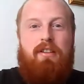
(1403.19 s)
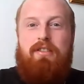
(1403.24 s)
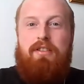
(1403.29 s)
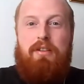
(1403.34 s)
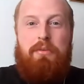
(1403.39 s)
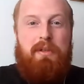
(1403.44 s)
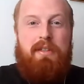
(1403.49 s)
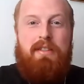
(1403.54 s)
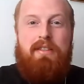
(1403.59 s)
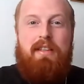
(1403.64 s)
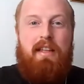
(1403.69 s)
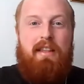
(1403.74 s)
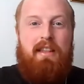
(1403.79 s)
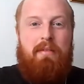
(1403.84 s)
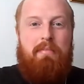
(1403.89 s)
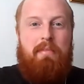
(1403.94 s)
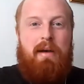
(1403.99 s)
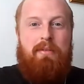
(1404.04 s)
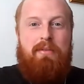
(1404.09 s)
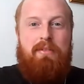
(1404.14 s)
To
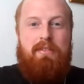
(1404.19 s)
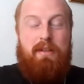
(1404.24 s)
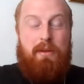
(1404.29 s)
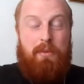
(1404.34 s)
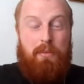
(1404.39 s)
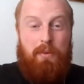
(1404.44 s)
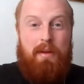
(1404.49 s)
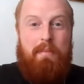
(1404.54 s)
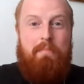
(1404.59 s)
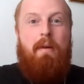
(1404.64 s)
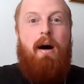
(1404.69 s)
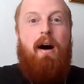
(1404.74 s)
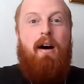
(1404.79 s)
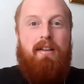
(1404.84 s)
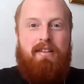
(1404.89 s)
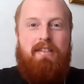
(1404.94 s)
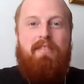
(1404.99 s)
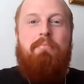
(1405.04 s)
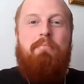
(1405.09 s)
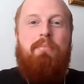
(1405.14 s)
ascend the mountain, we
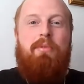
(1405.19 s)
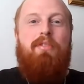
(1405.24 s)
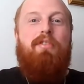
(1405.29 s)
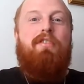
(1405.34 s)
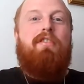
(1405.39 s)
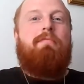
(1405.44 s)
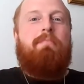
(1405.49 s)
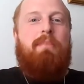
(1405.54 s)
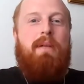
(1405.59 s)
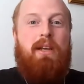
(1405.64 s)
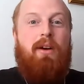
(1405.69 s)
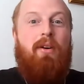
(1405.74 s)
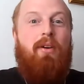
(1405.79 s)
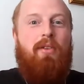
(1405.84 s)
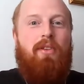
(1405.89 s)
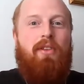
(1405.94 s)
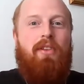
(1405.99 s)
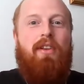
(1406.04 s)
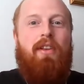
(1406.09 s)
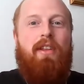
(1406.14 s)
must move
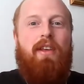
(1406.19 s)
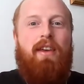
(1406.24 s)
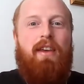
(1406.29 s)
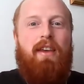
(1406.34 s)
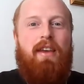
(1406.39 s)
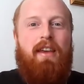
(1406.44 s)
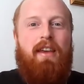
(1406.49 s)
beyond